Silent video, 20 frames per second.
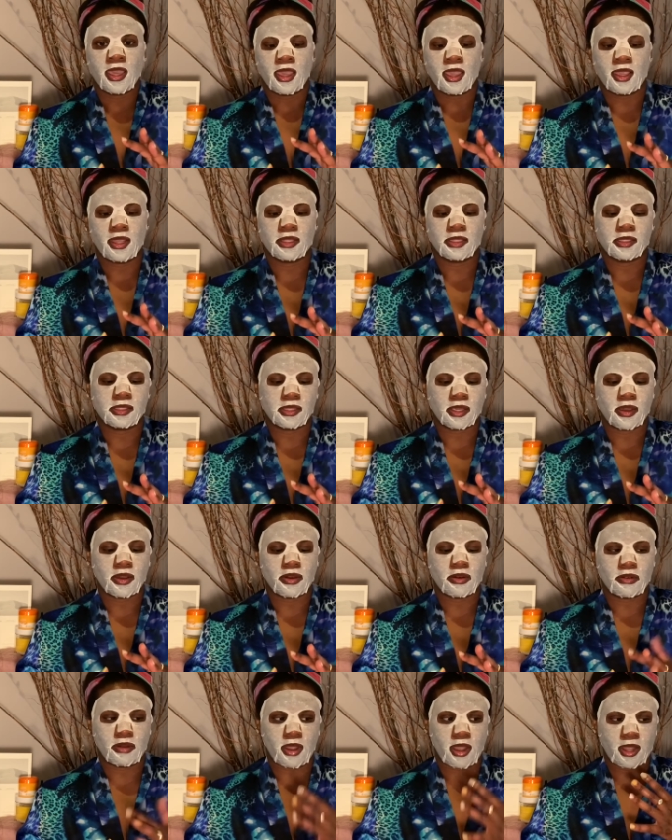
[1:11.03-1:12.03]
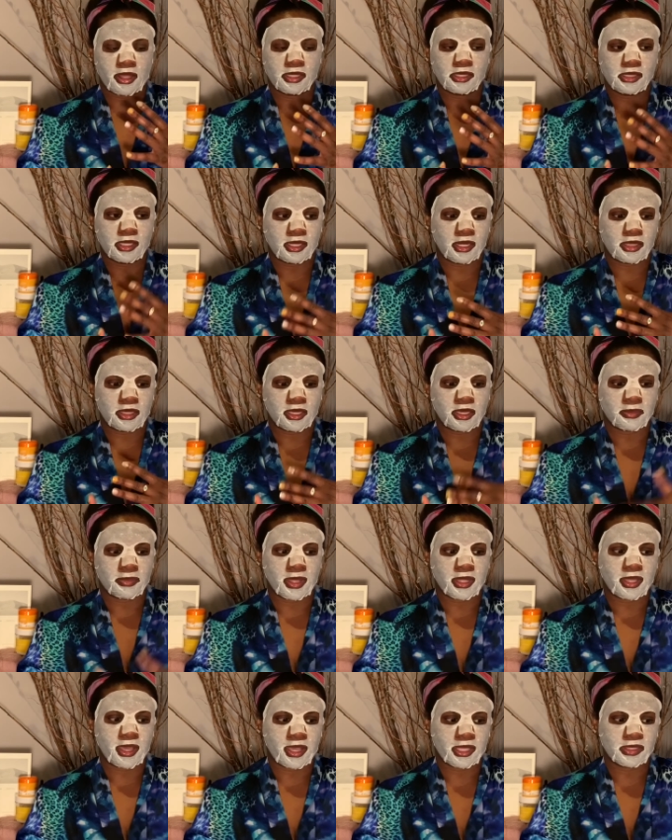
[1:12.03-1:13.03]
And so I said, I think in my
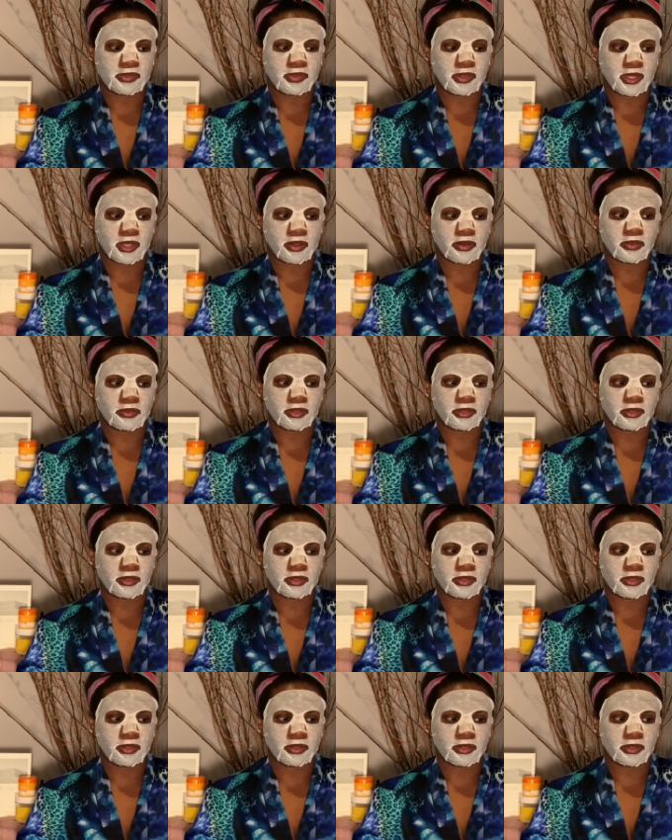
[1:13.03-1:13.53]
last video,